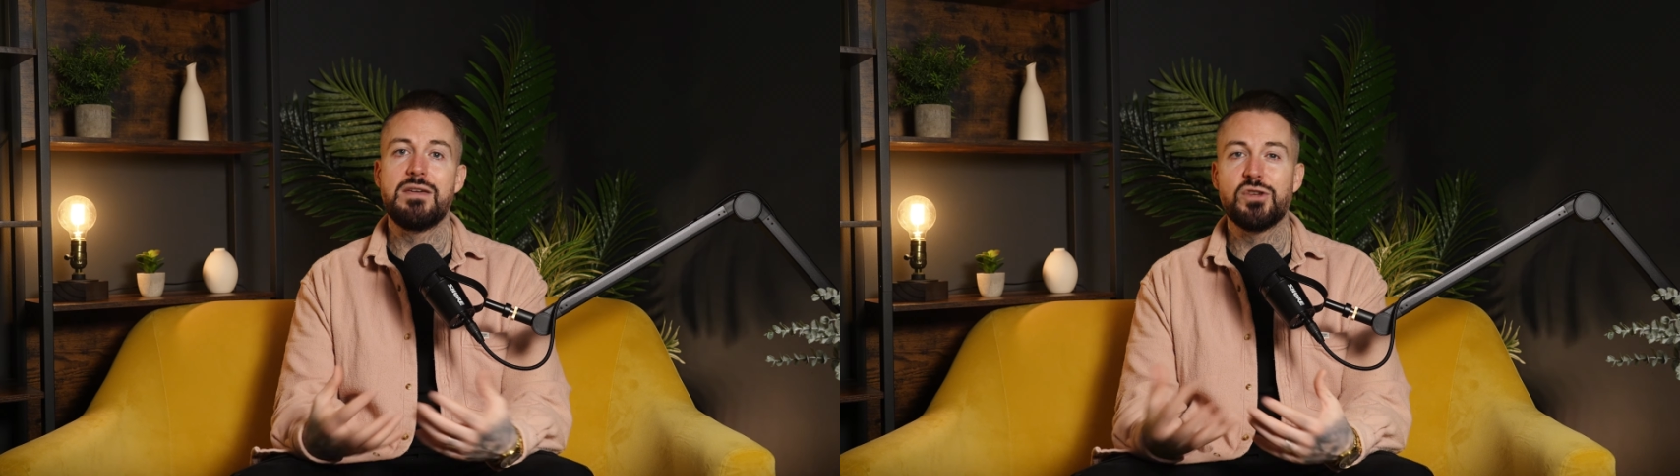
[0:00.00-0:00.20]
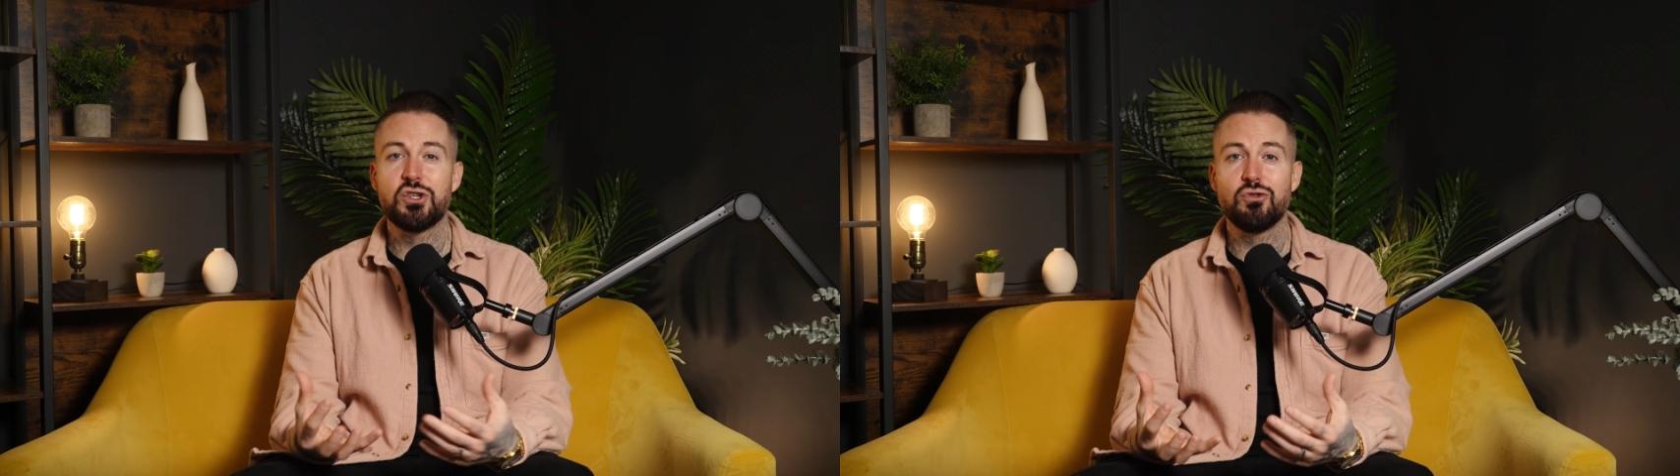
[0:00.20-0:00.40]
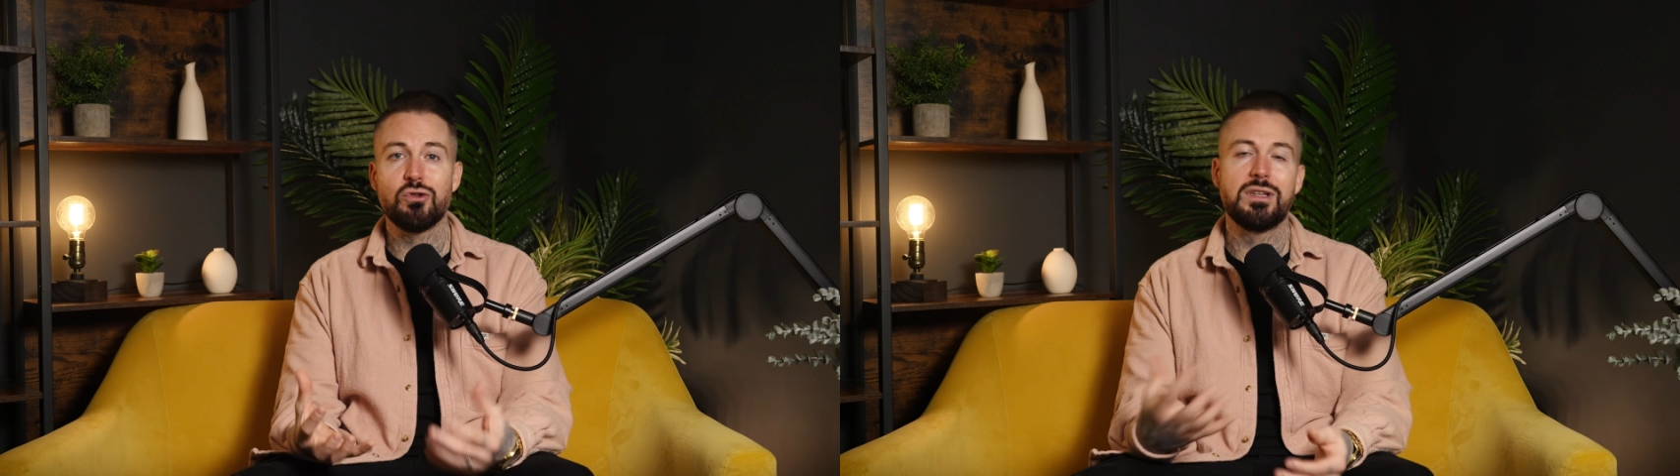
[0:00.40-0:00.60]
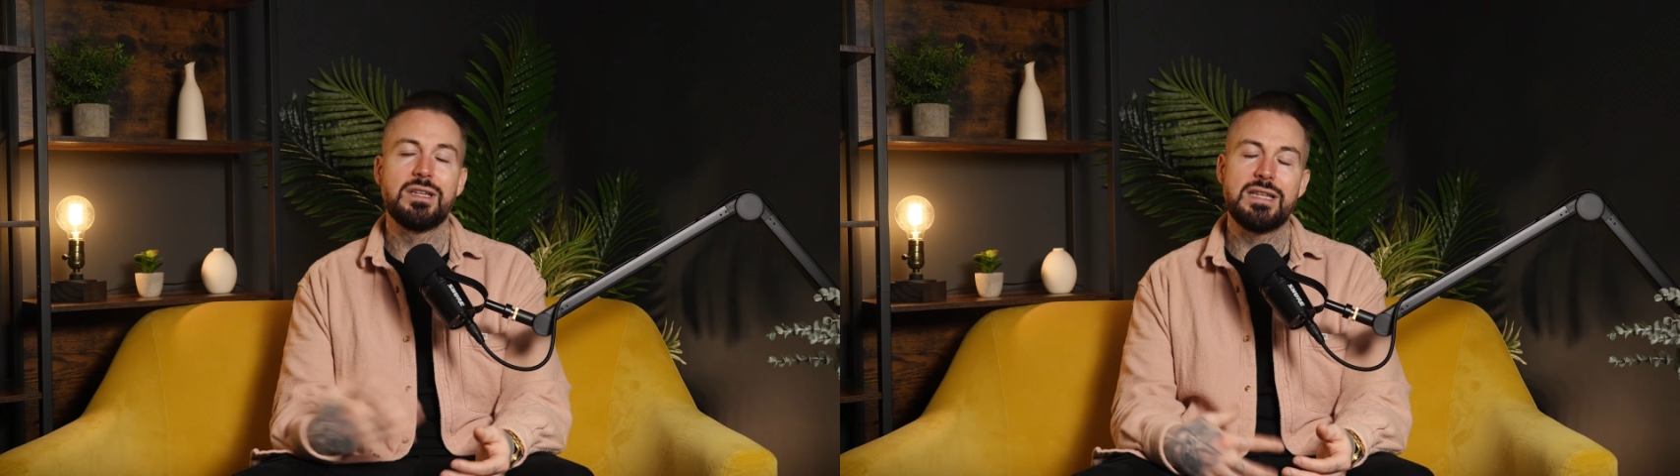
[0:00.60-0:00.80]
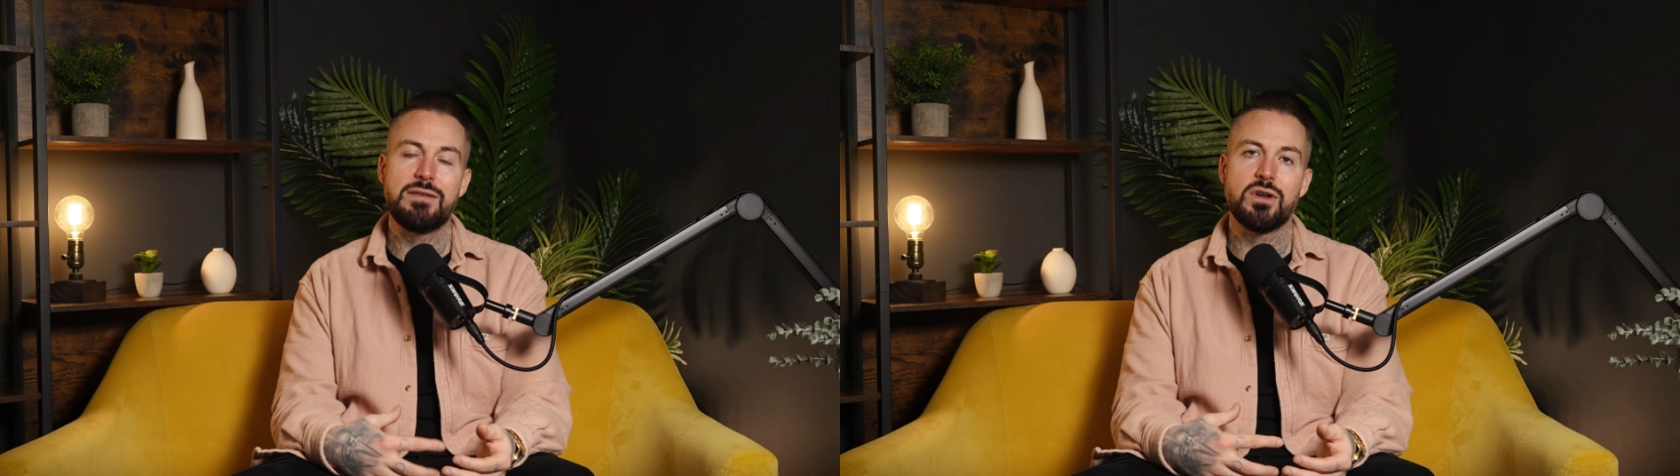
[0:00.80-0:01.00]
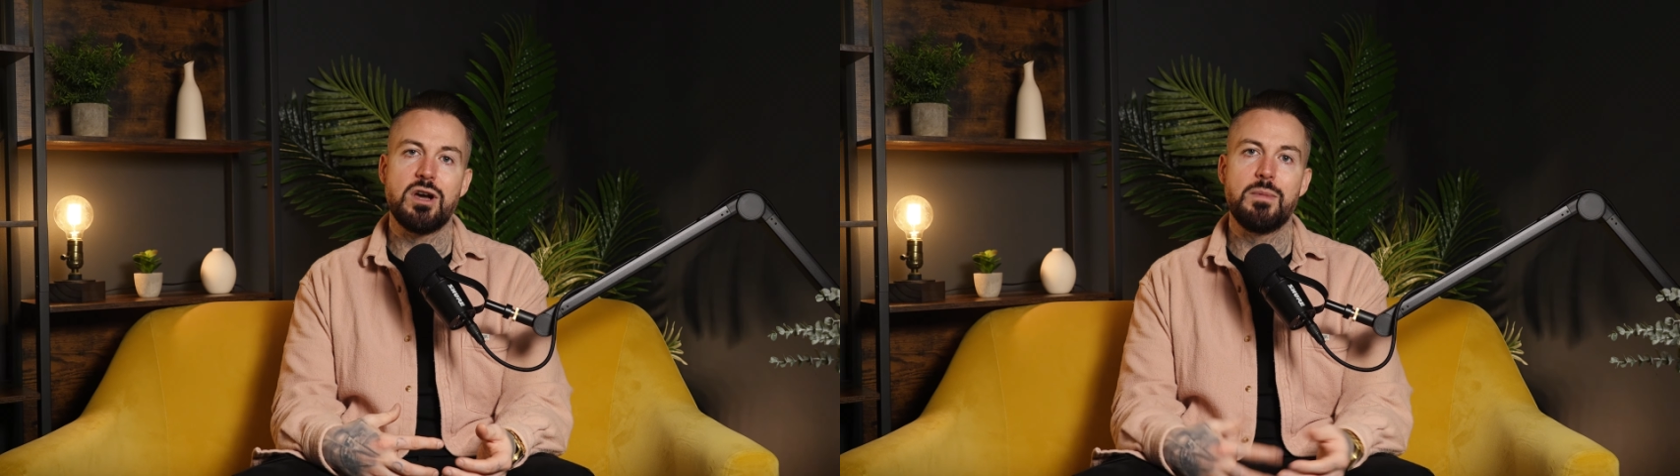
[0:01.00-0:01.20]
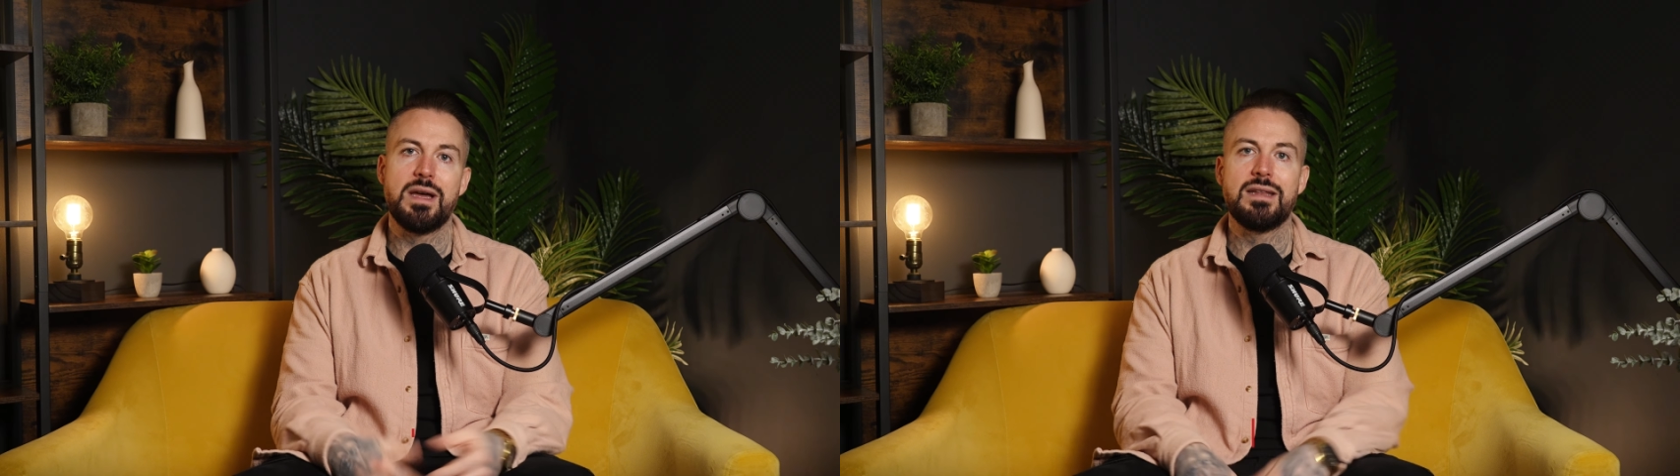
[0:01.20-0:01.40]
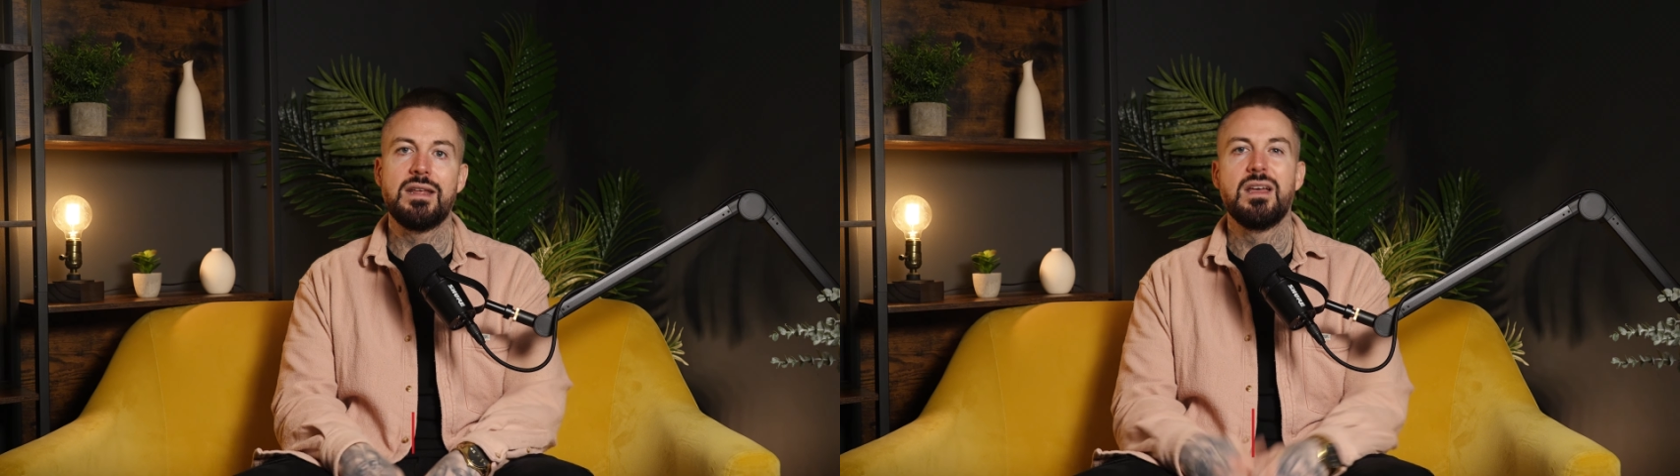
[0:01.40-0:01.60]
if you're struggling, leave a
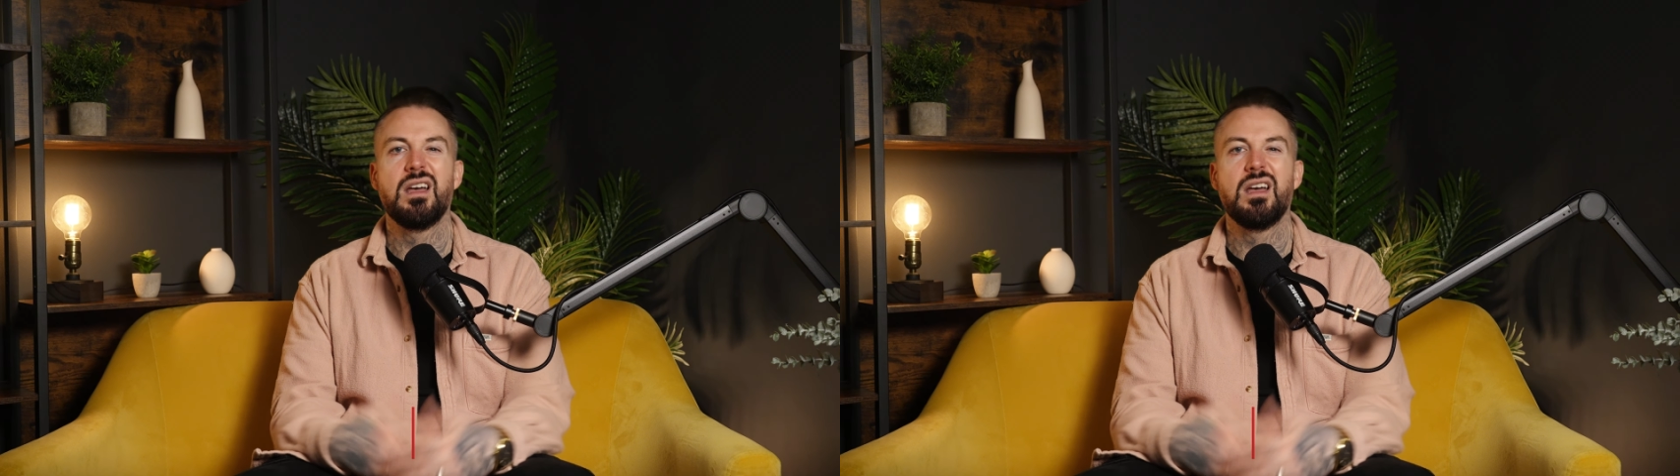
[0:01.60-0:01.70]
comment